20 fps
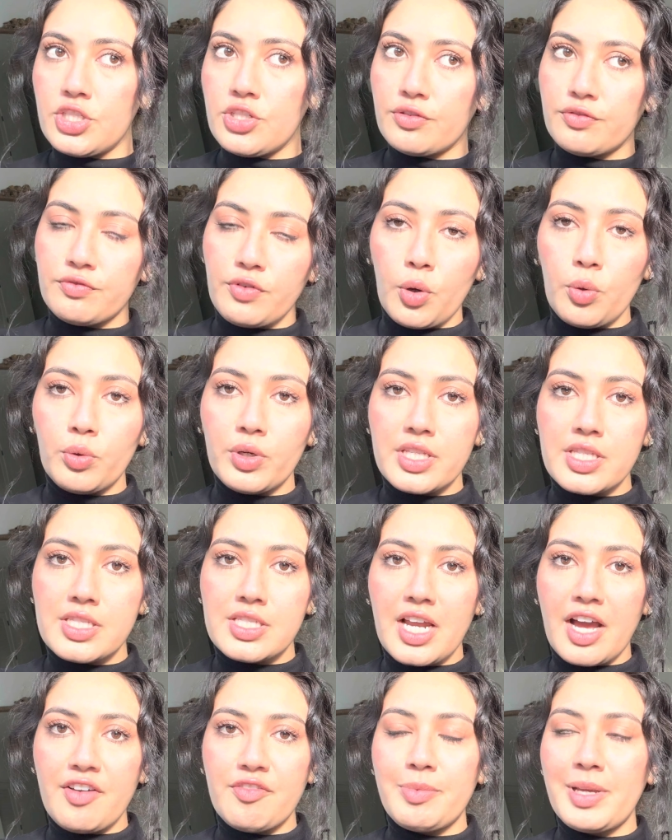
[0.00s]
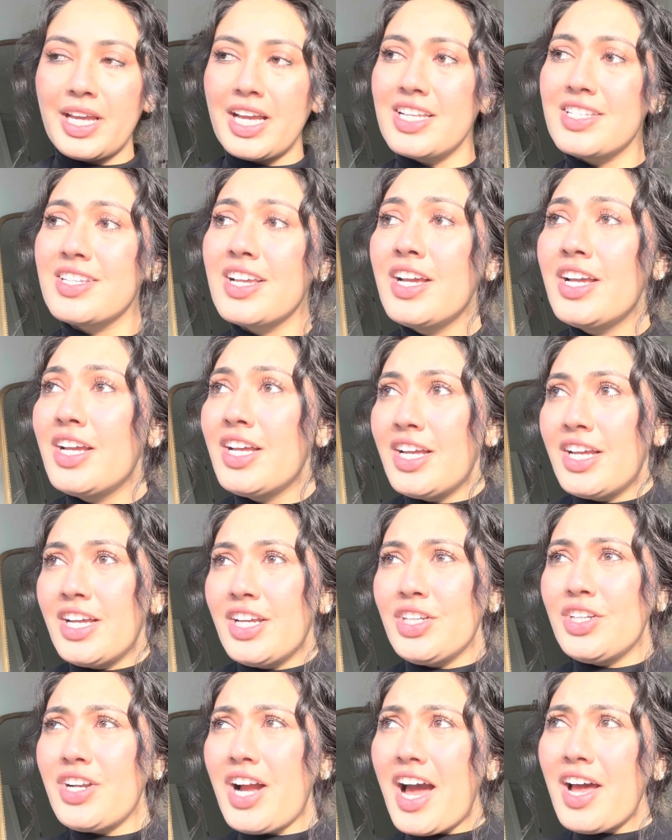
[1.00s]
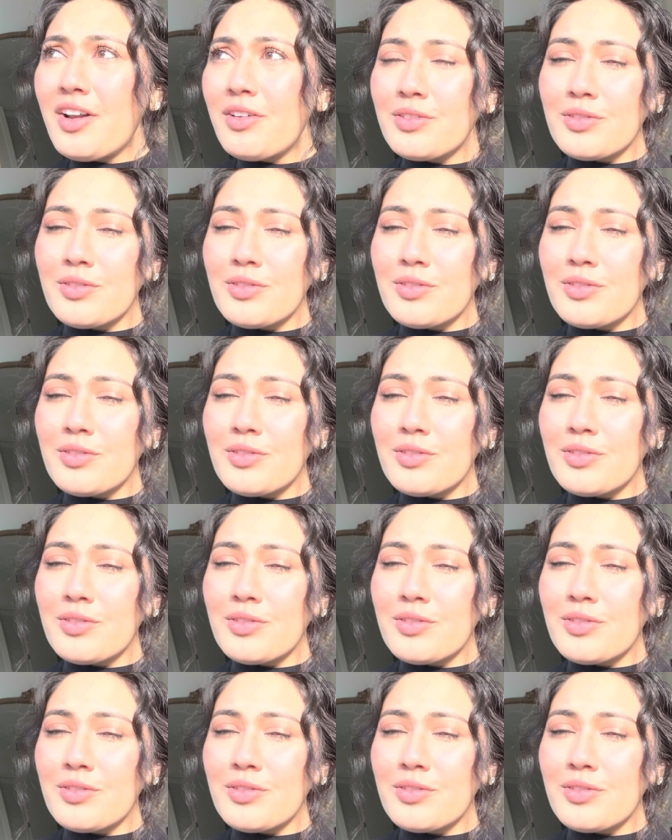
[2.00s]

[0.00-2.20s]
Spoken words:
your phone and stuff, because I